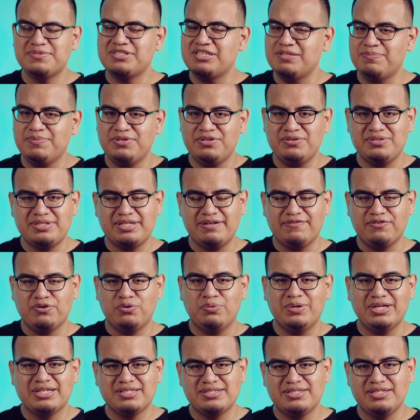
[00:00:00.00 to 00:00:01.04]
CPUs have
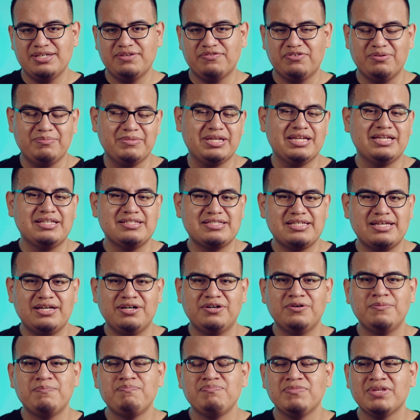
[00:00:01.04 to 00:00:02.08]
QuickSync from
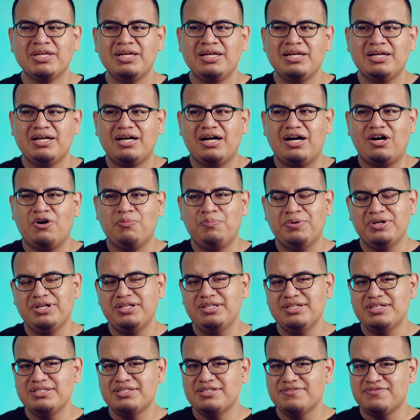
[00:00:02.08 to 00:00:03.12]
Intel. I'll put
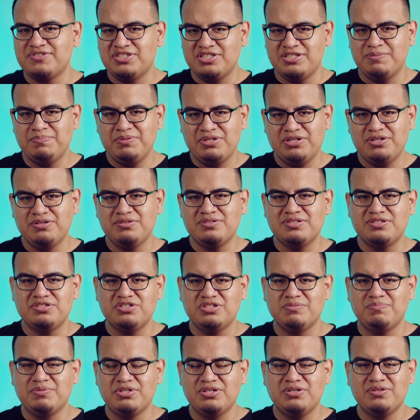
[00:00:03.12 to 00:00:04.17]
a list of CPUs and
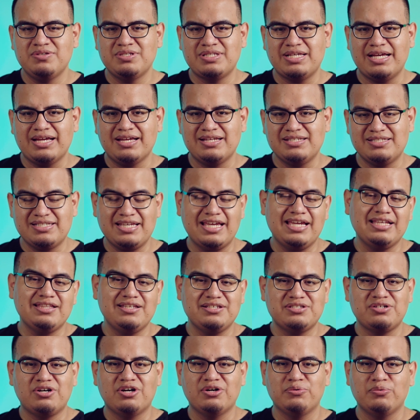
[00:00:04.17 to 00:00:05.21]
GPUs that contain
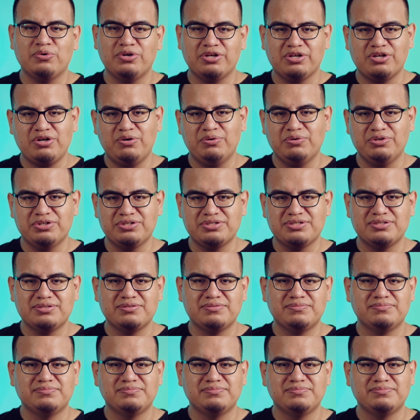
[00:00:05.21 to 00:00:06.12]
these hardware encoders.